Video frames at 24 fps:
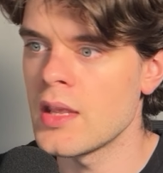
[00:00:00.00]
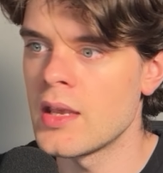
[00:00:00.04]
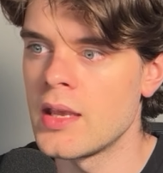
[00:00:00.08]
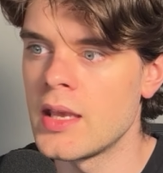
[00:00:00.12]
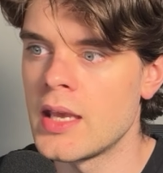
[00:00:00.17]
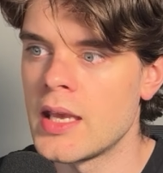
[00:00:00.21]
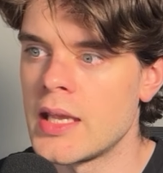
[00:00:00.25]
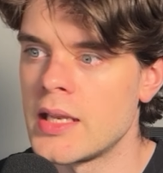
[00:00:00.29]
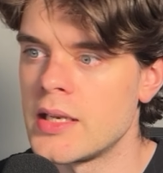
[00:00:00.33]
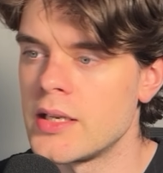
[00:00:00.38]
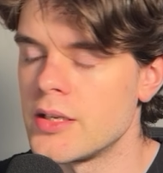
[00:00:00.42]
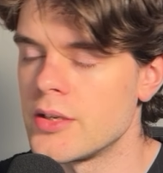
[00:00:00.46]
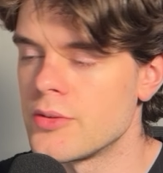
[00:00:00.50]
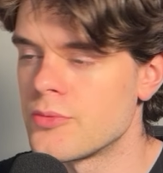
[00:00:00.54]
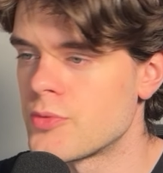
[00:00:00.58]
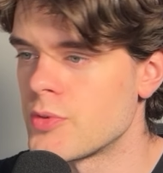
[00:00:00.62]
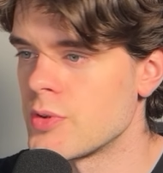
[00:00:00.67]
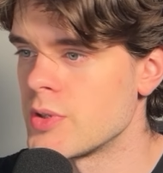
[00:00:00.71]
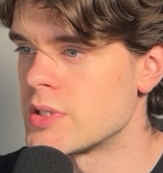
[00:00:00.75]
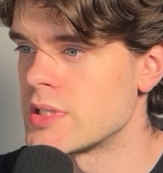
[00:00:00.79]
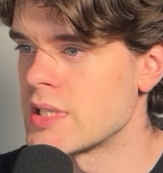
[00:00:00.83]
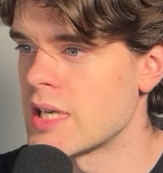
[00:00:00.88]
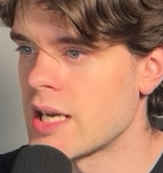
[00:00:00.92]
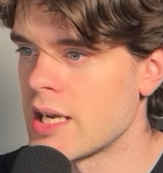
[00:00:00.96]
And if
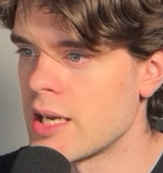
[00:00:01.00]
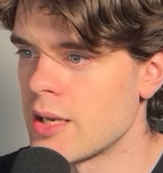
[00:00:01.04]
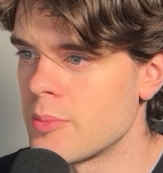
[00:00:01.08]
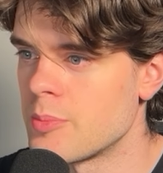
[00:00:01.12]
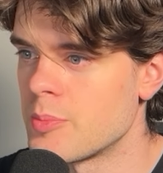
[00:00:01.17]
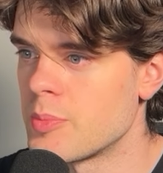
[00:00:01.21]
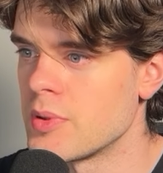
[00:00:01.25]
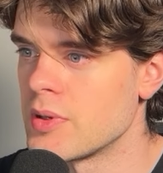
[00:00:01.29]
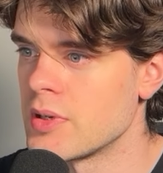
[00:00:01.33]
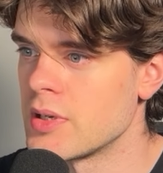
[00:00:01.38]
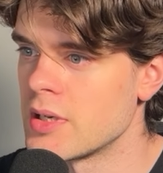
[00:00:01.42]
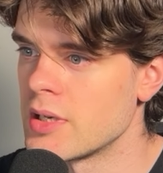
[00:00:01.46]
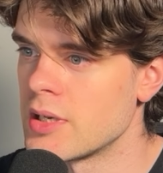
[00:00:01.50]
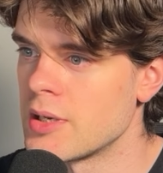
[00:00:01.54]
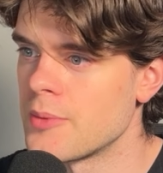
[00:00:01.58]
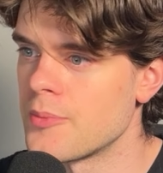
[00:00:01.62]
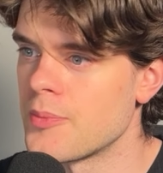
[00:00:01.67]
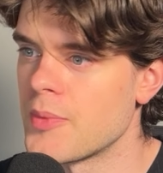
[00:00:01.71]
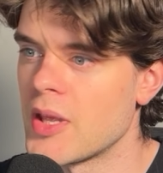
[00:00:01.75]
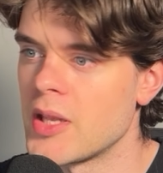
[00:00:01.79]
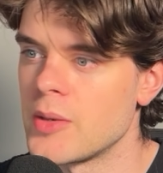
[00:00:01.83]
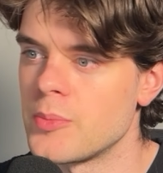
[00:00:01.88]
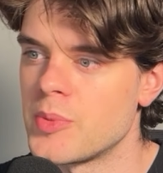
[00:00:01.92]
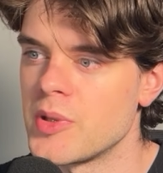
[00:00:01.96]
we type
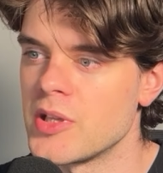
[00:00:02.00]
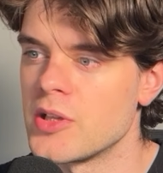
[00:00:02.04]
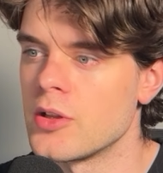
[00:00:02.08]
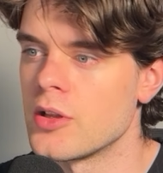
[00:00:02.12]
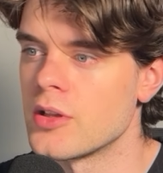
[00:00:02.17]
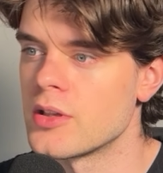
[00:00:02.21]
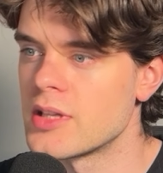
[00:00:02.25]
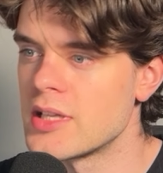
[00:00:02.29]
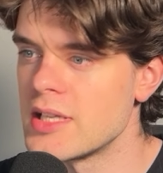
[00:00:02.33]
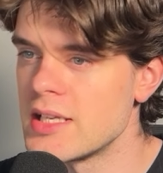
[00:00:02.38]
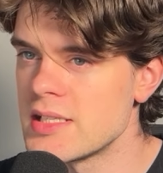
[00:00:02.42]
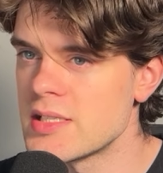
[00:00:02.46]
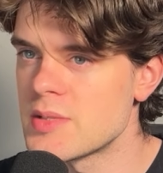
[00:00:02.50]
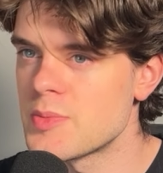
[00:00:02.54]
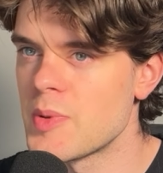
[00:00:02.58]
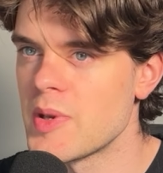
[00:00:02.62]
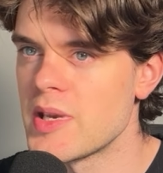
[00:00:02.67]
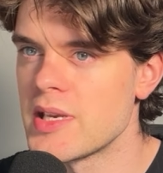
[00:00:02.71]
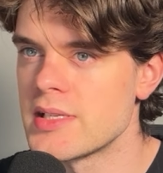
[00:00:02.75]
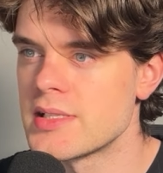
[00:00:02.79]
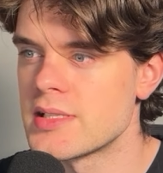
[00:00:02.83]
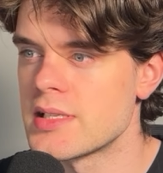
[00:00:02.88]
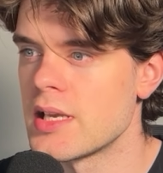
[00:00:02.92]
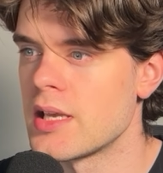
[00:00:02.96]
np.linspace